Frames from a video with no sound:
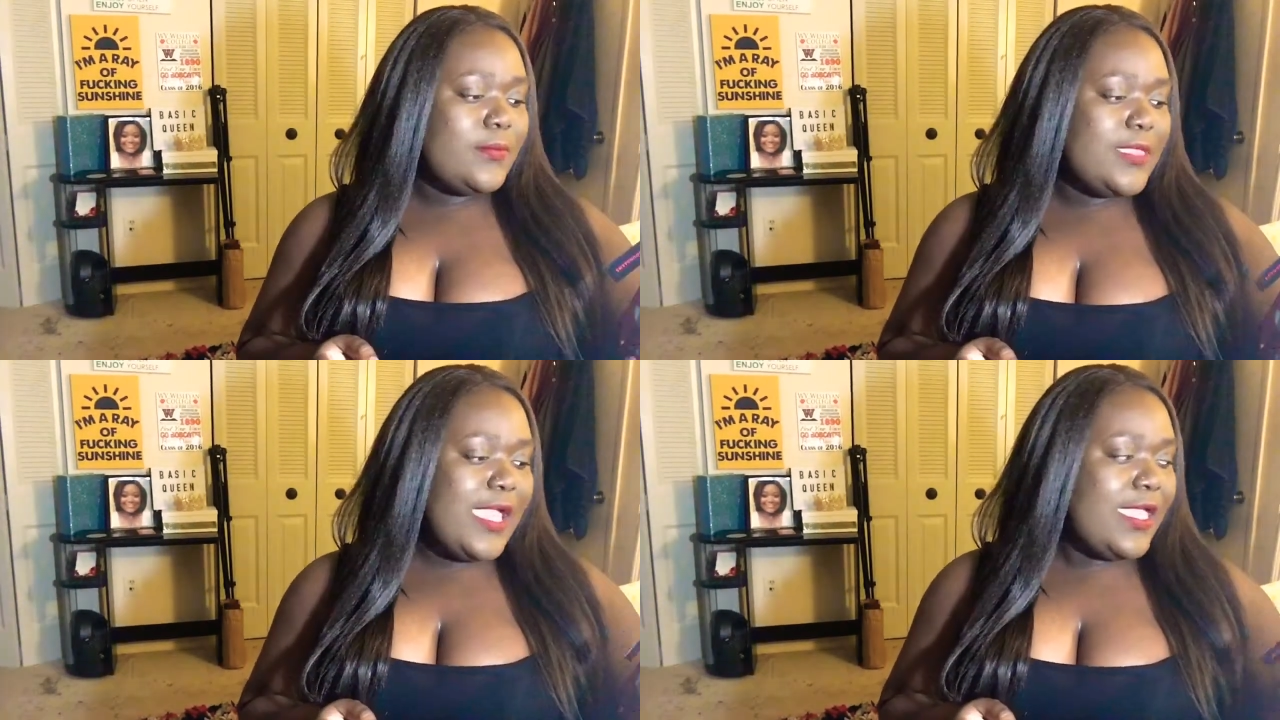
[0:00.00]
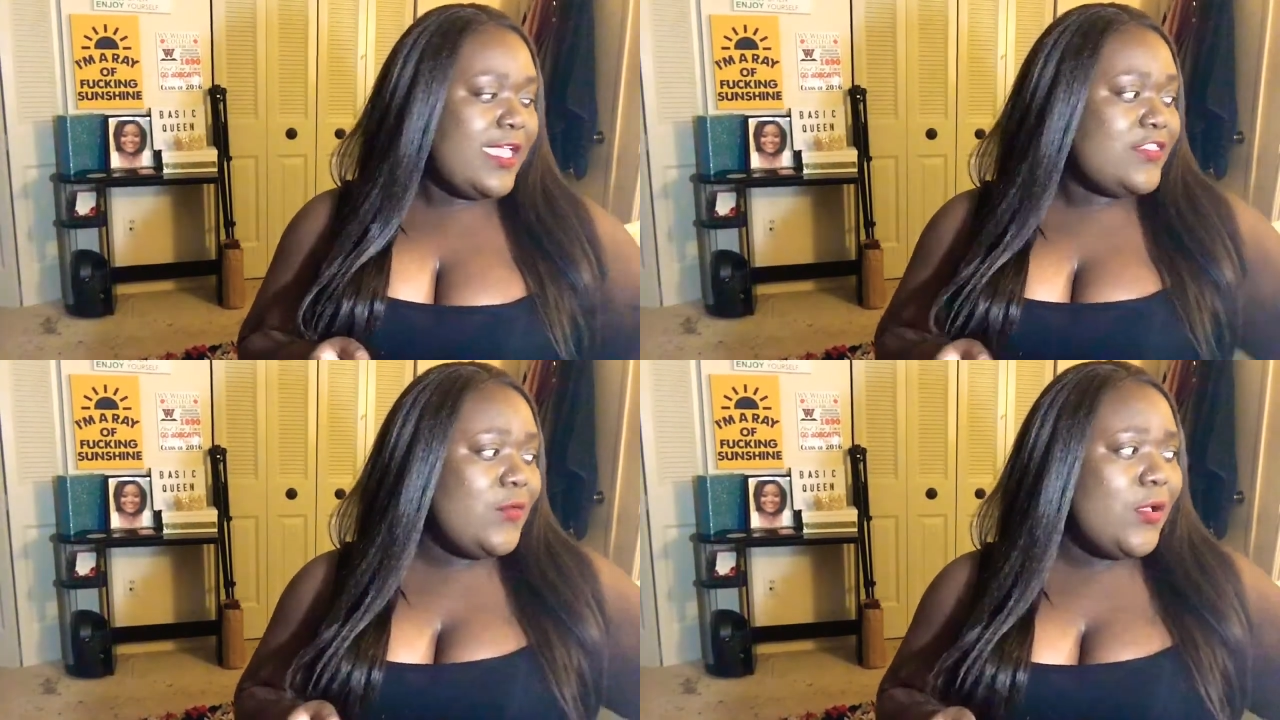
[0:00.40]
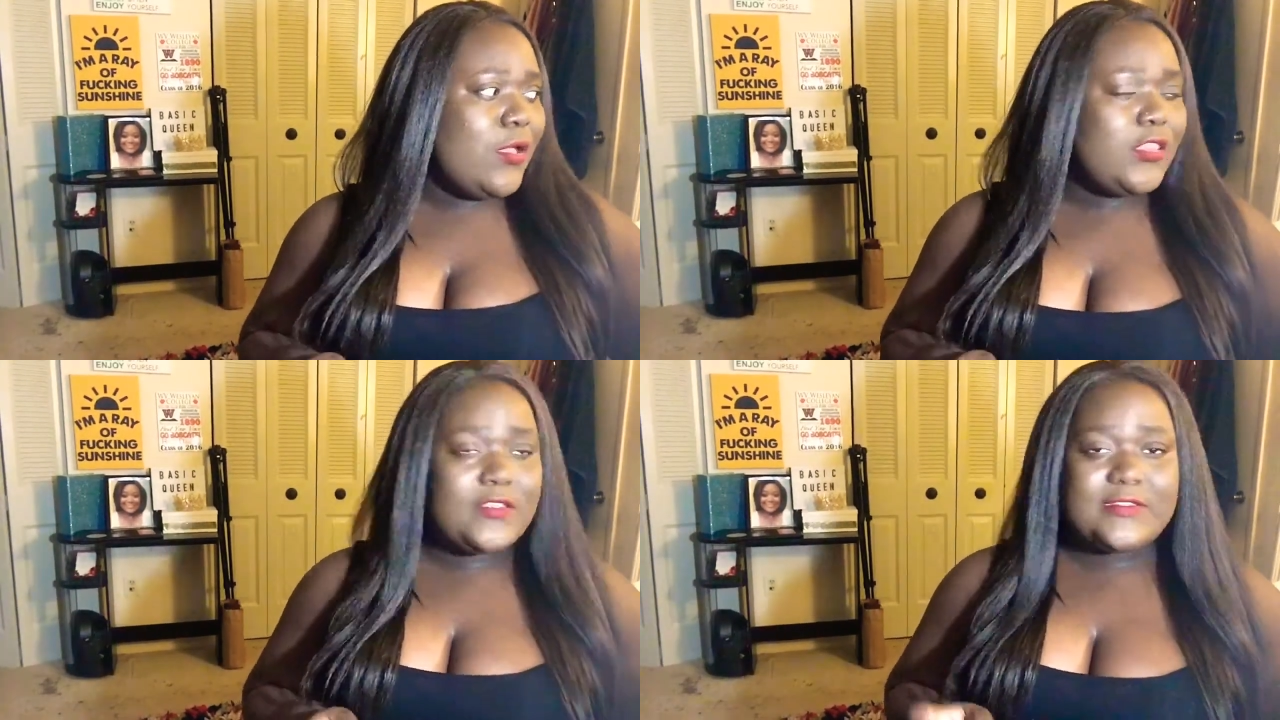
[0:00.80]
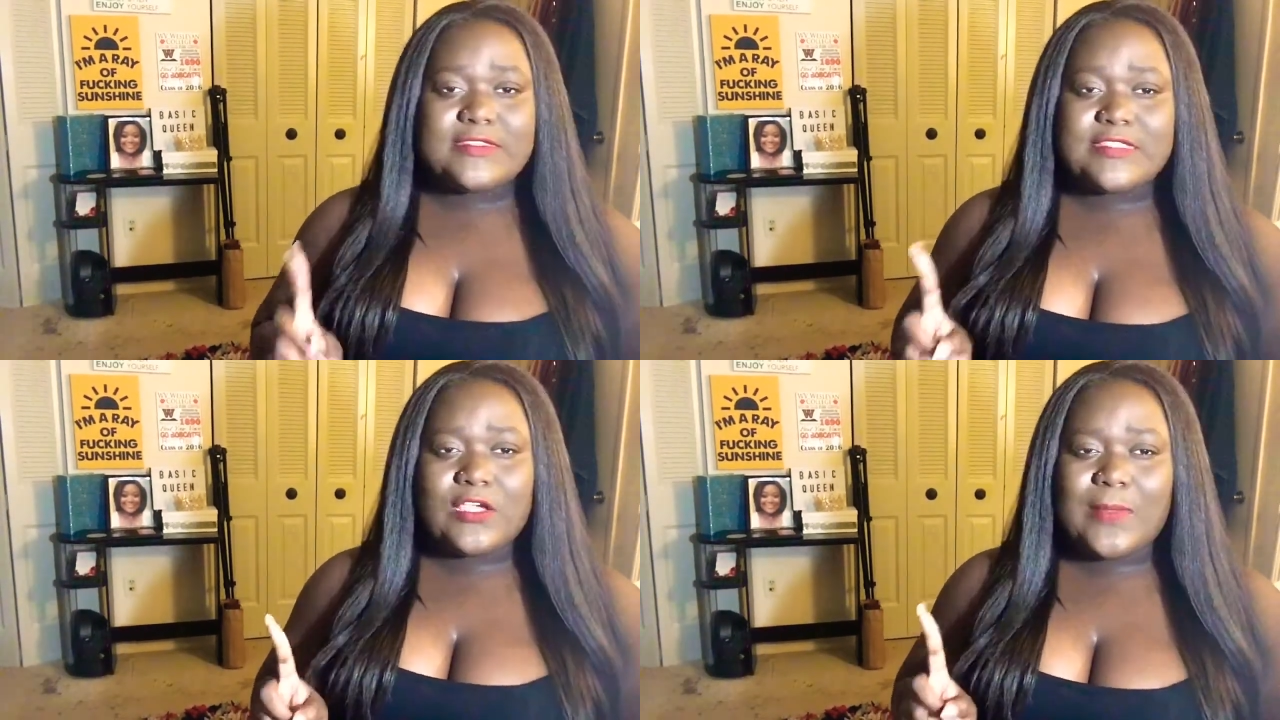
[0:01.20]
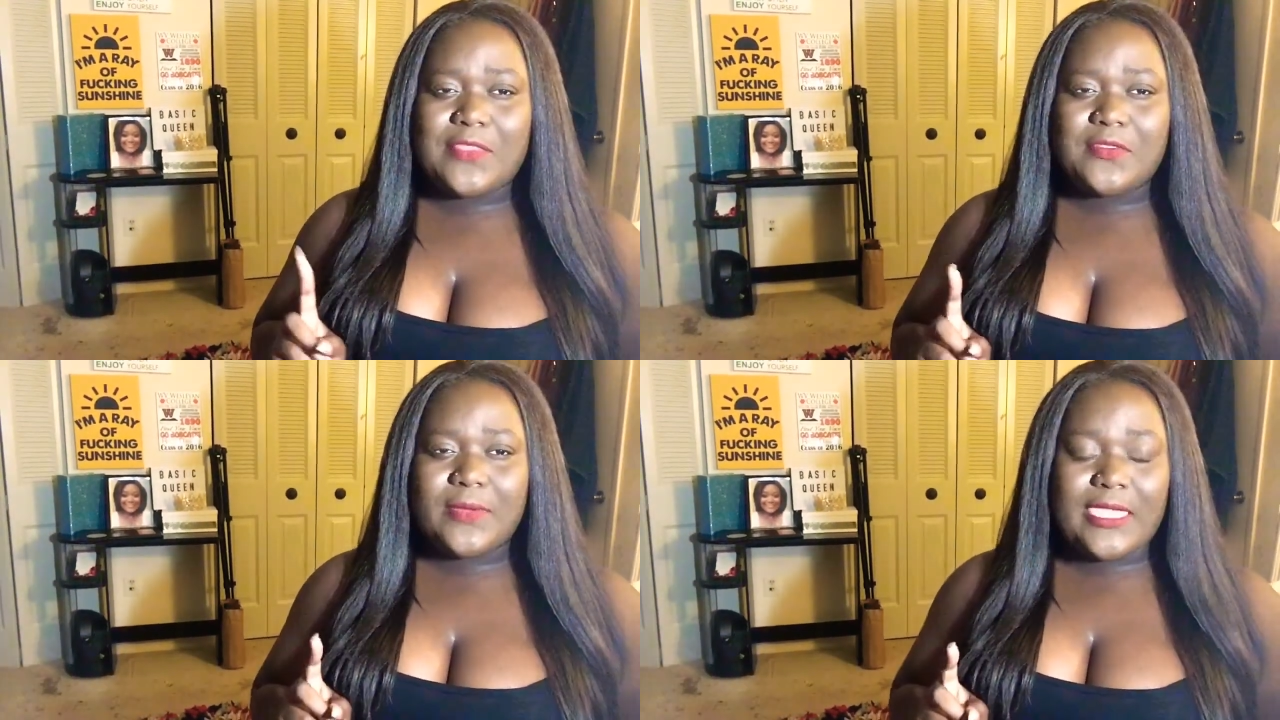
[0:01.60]
yeah and they were all on sale
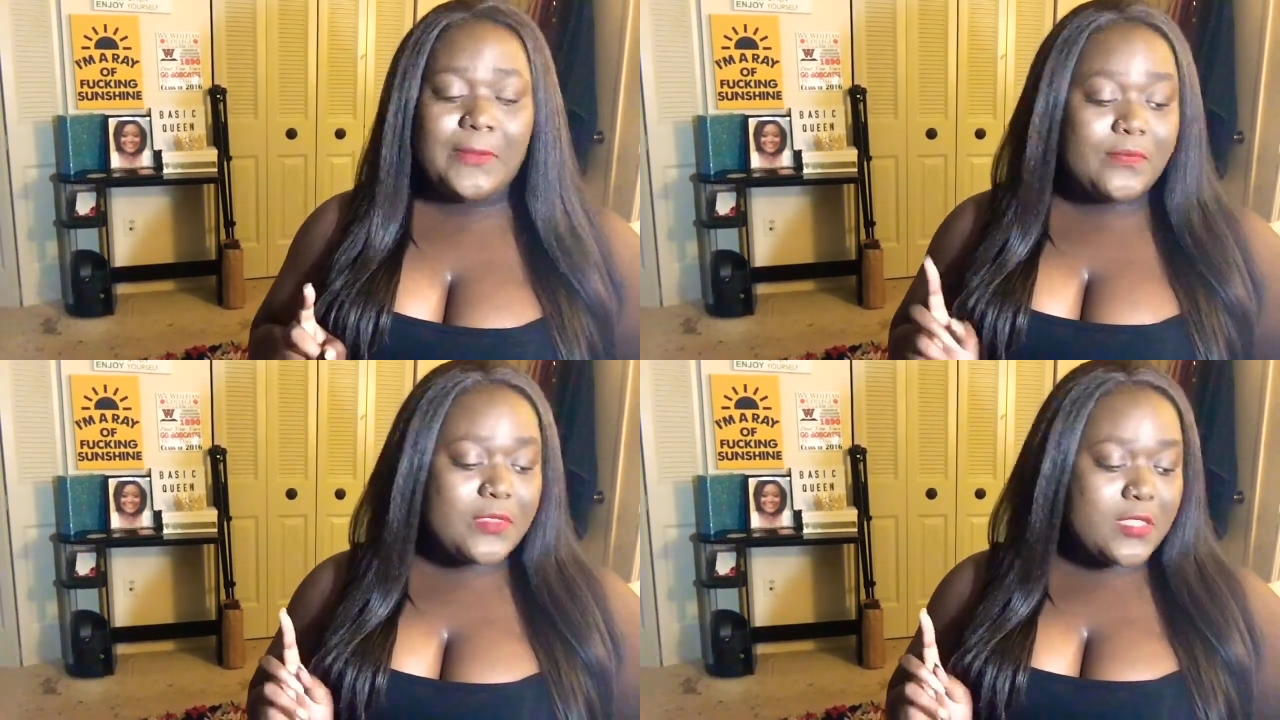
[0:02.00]
by the way